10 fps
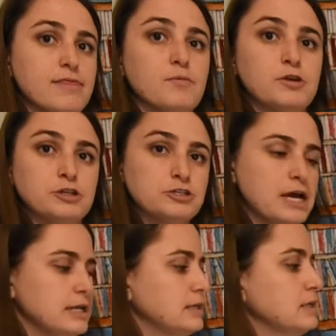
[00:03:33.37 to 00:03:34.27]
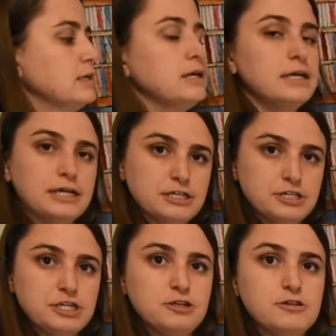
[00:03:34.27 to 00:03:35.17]
then when you're done,
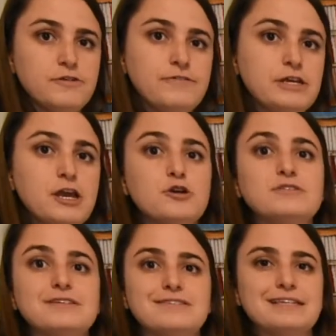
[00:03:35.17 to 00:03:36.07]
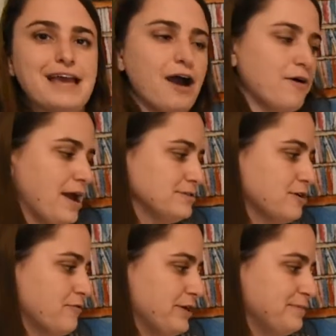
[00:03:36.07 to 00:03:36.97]
continue the video to see how I
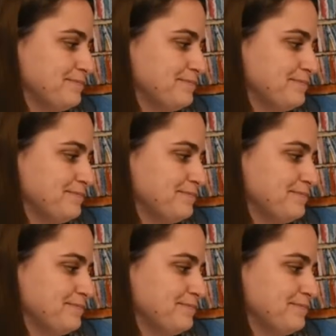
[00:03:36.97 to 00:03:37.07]
solve it.